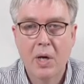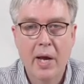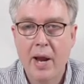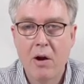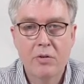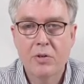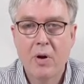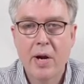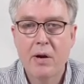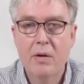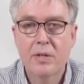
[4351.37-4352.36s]
a hair
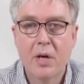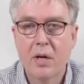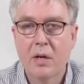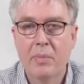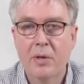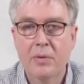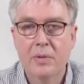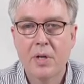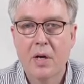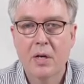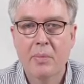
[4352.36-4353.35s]
dryer and talk about
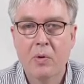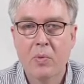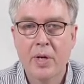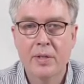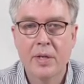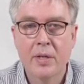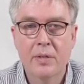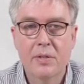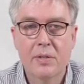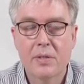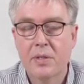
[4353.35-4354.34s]
talk about what it does.